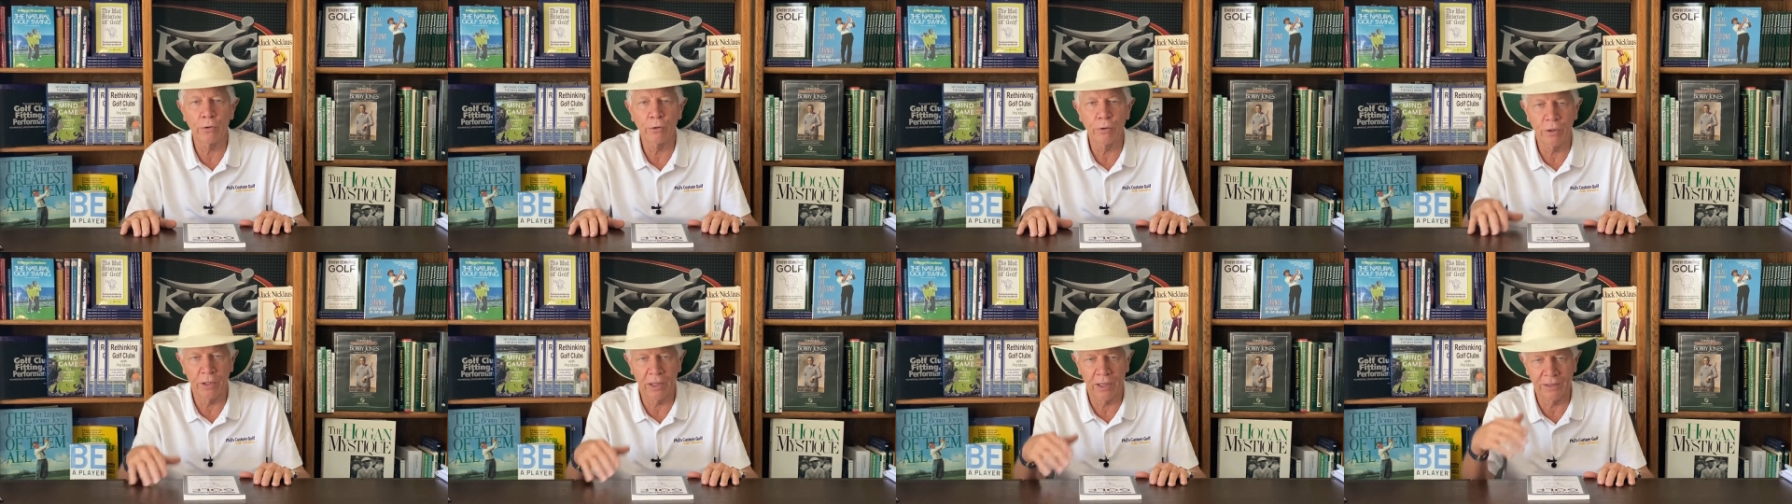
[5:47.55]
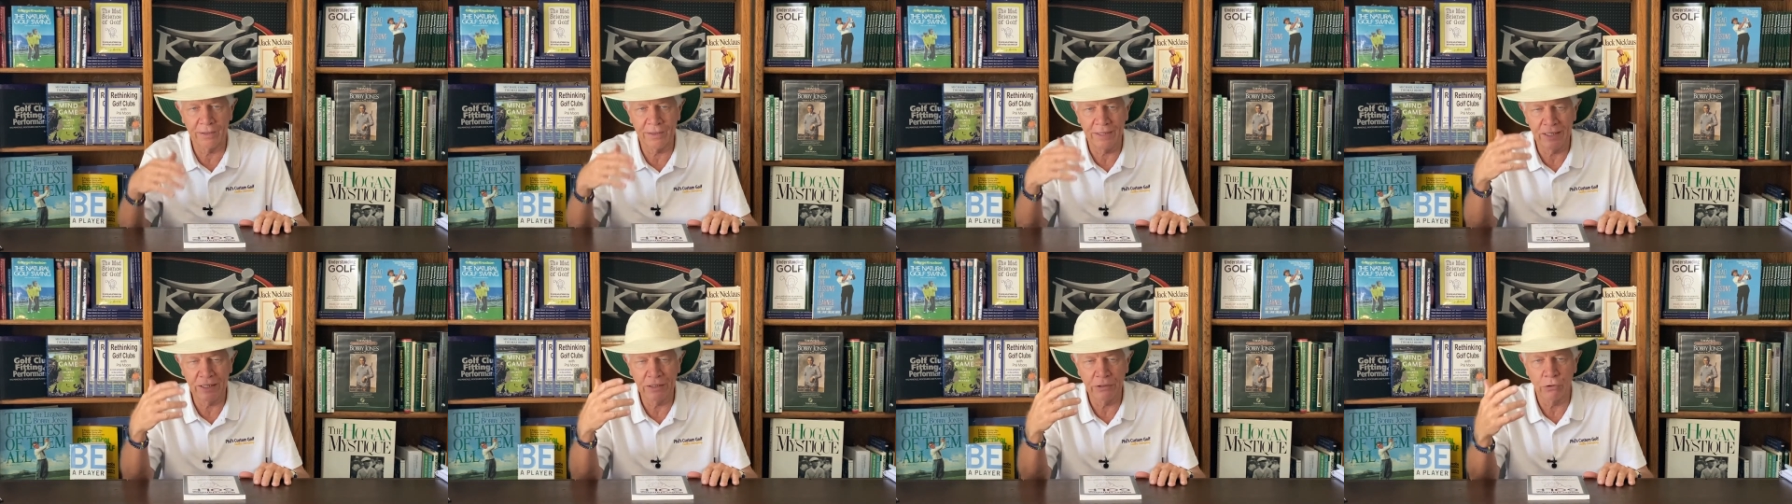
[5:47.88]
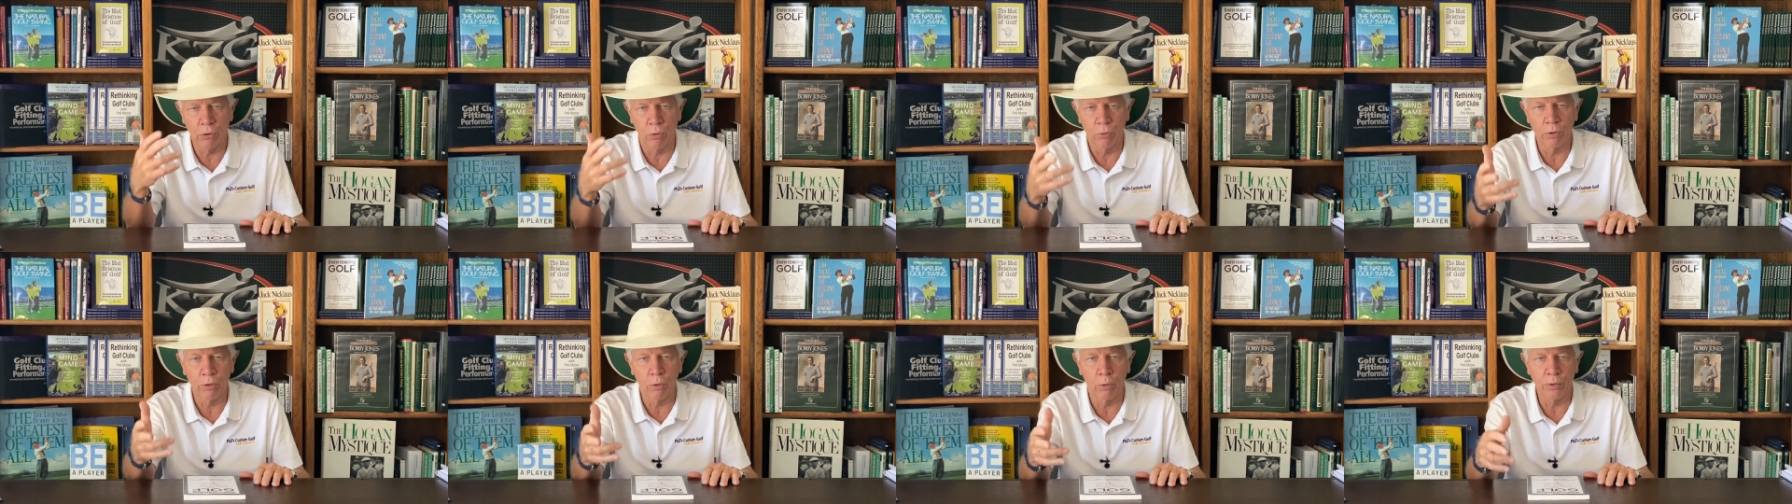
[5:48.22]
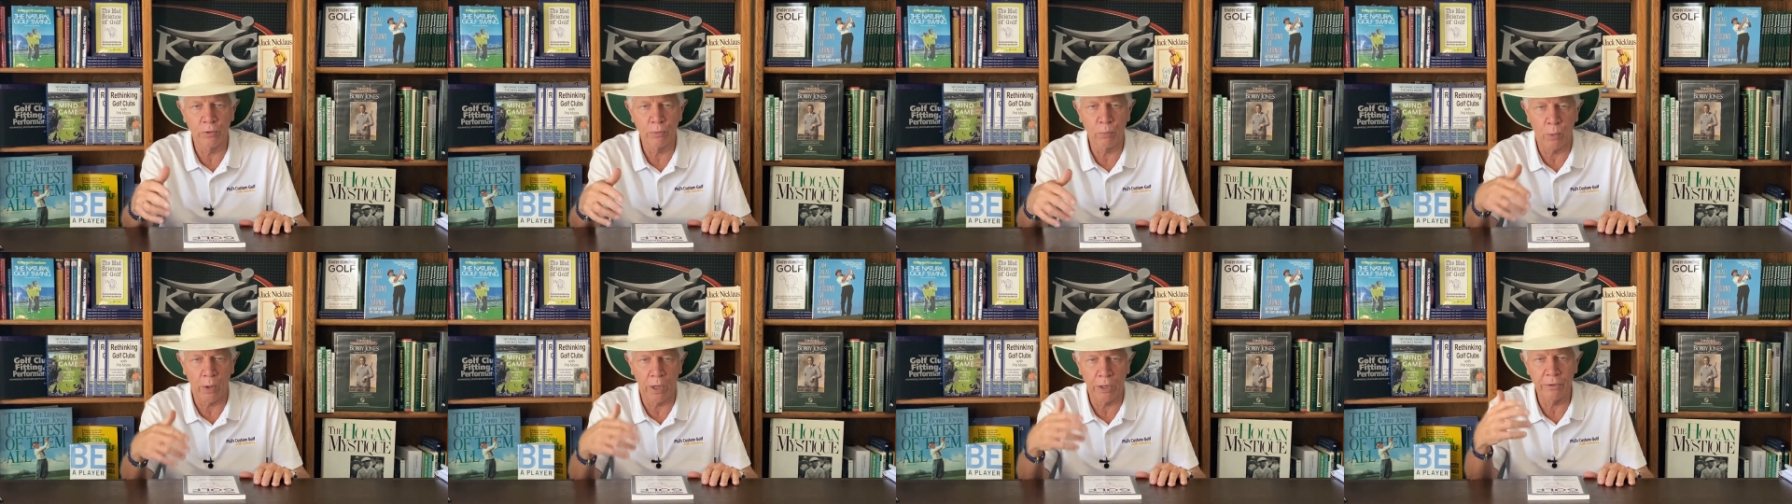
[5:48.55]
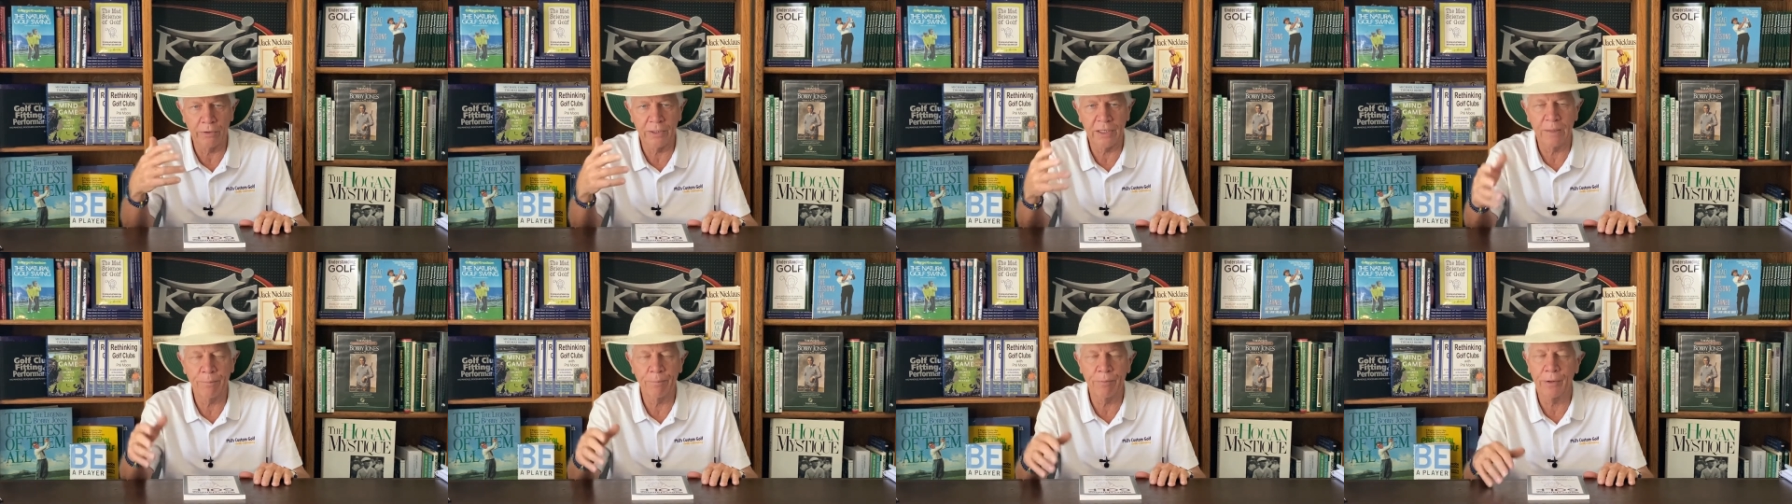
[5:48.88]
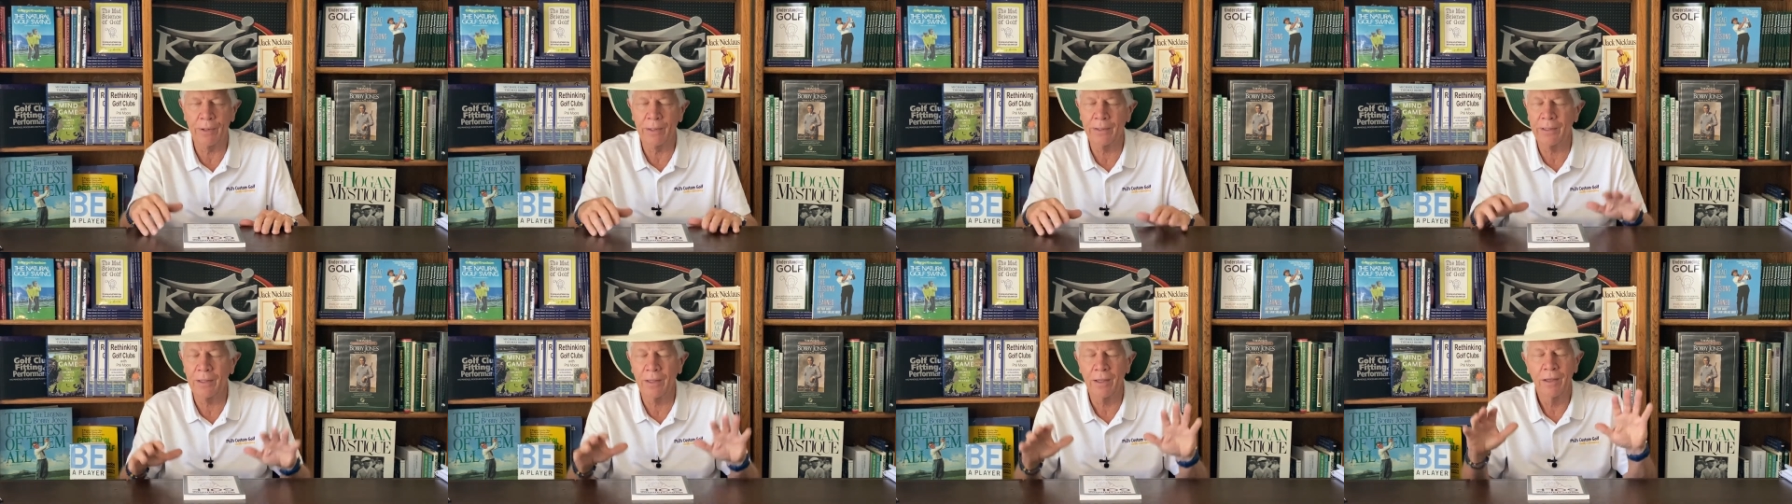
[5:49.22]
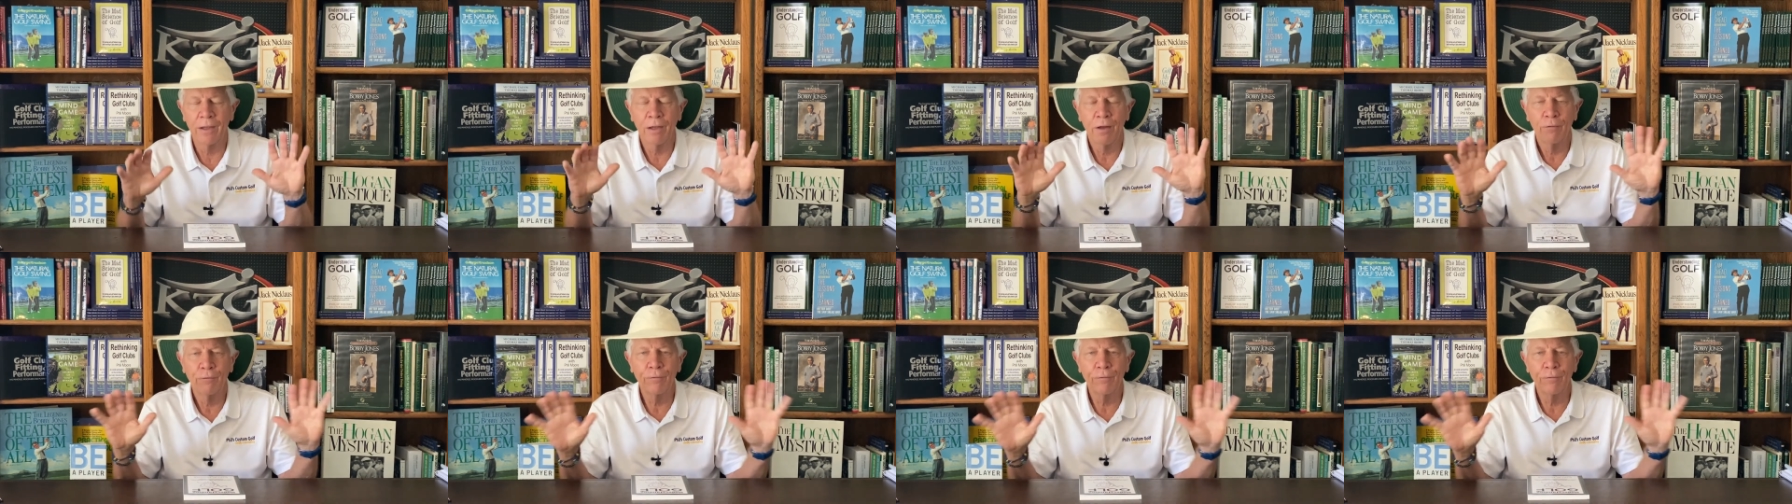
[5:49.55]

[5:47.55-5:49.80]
You're going to think, don't go in the water. Keep your head.